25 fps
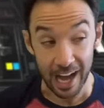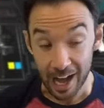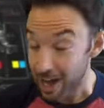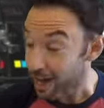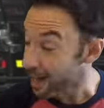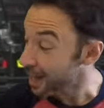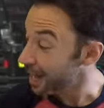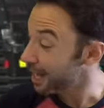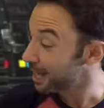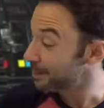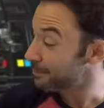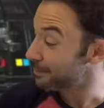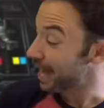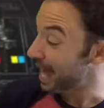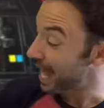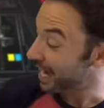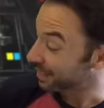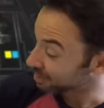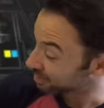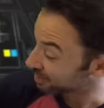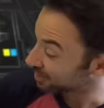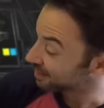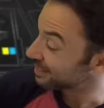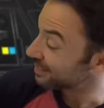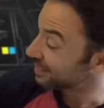I'm
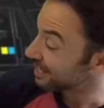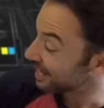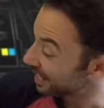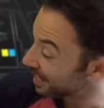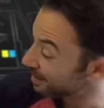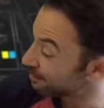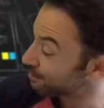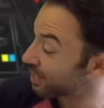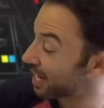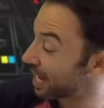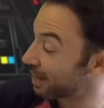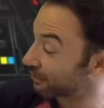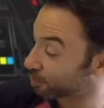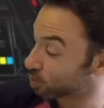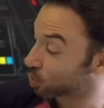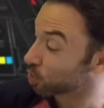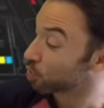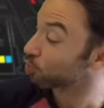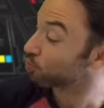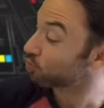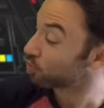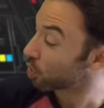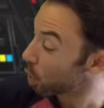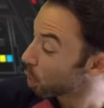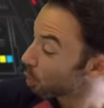actually named after
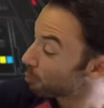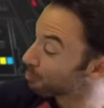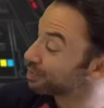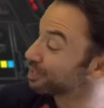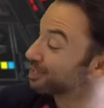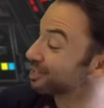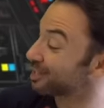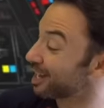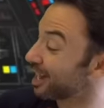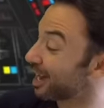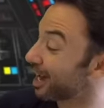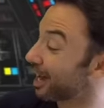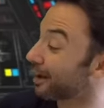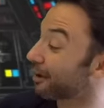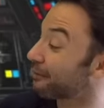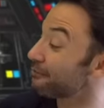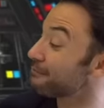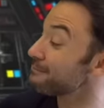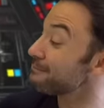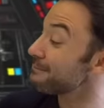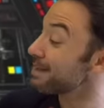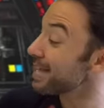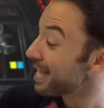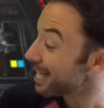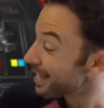the Roman god of
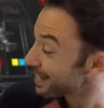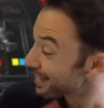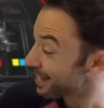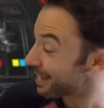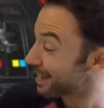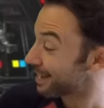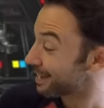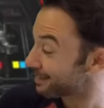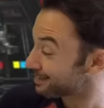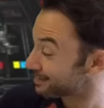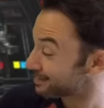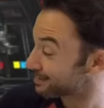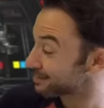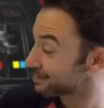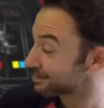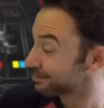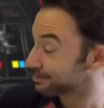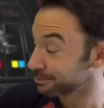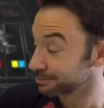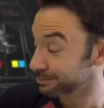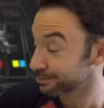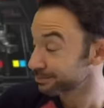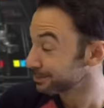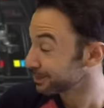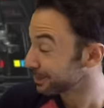mayonnaise.
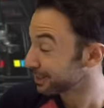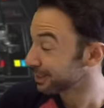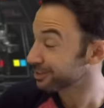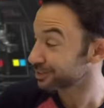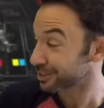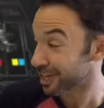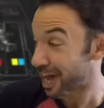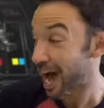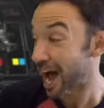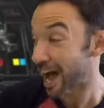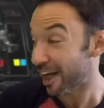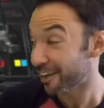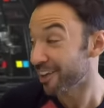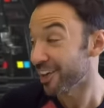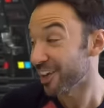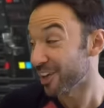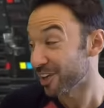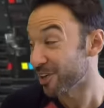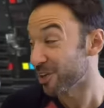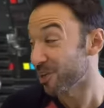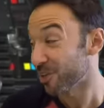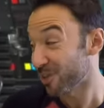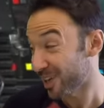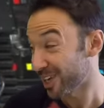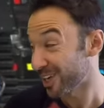It's a highly
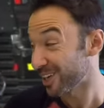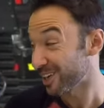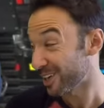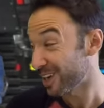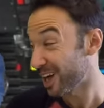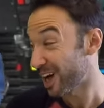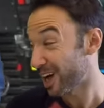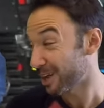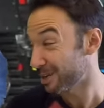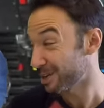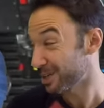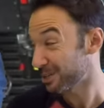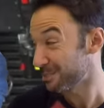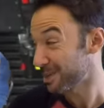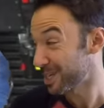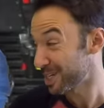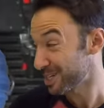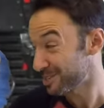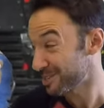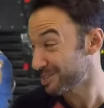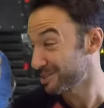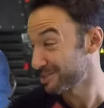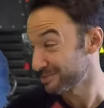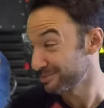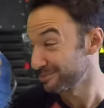underrated
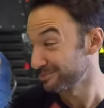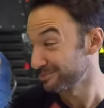condiment.